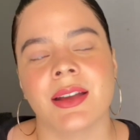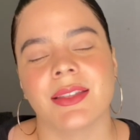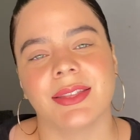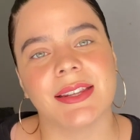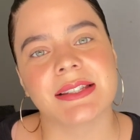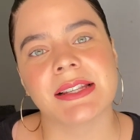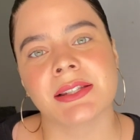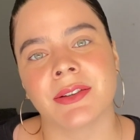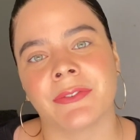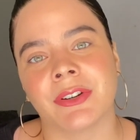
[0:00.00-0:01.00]
This is
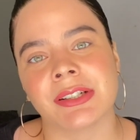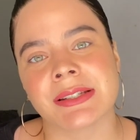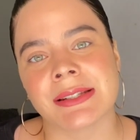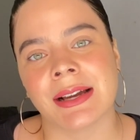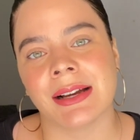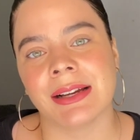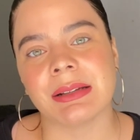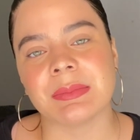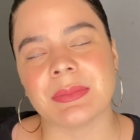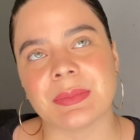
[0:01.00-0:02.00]
the first
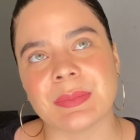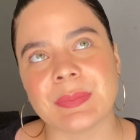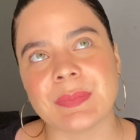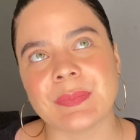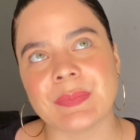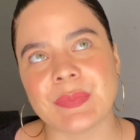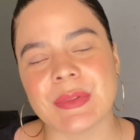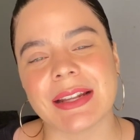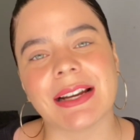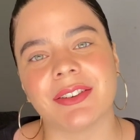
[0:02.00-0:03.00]
time
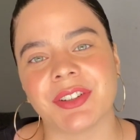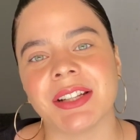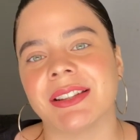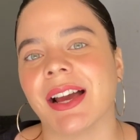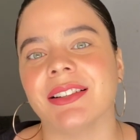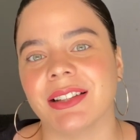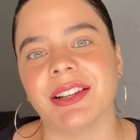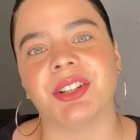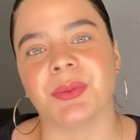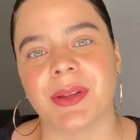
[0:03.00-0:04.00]
that I read that
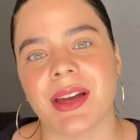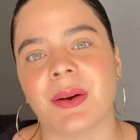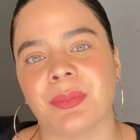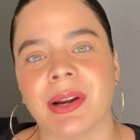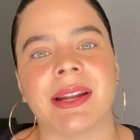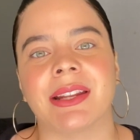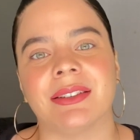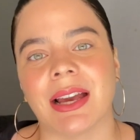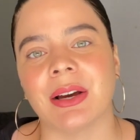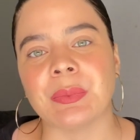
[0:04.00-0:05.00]
letter without breaking
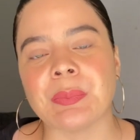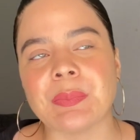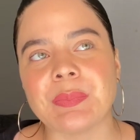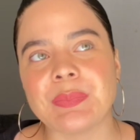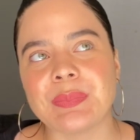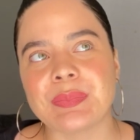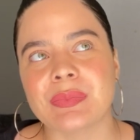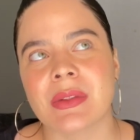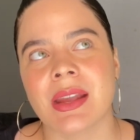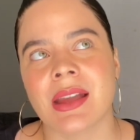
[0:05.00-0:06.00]
down.
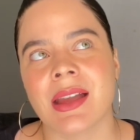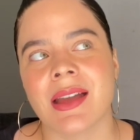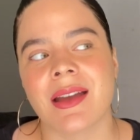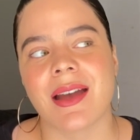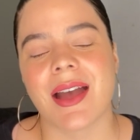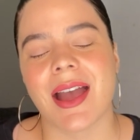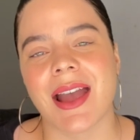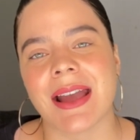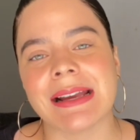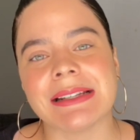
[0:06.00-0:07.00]

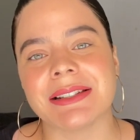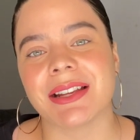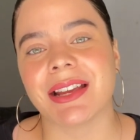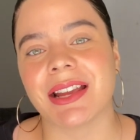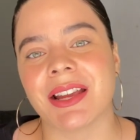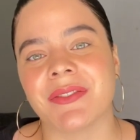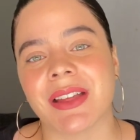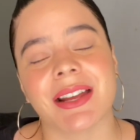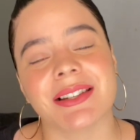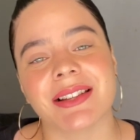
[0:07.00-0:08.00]
And if
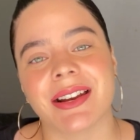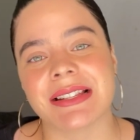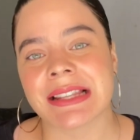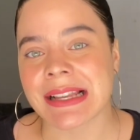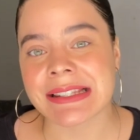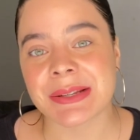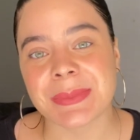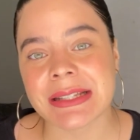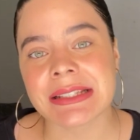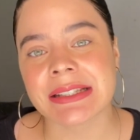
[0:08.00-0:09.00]
that is not a
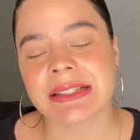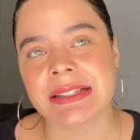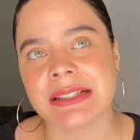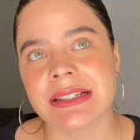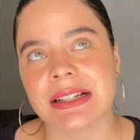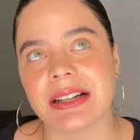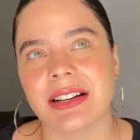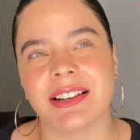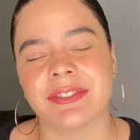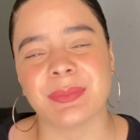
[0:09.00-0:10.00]
testament
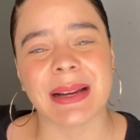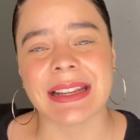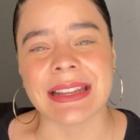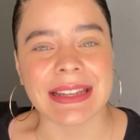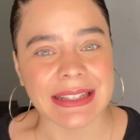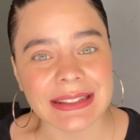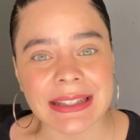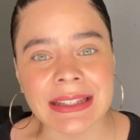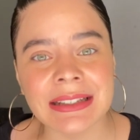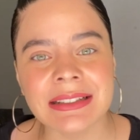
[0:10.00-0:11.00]
of my
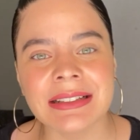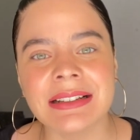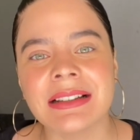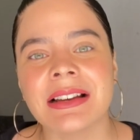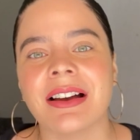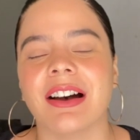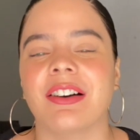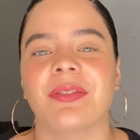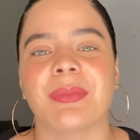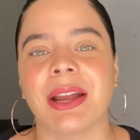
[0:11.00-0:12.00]
healing,
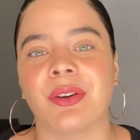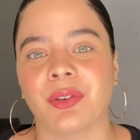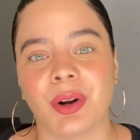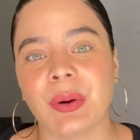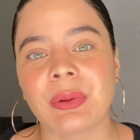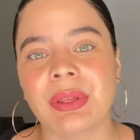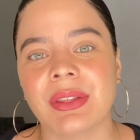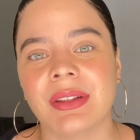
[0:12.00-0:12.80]
of my growth,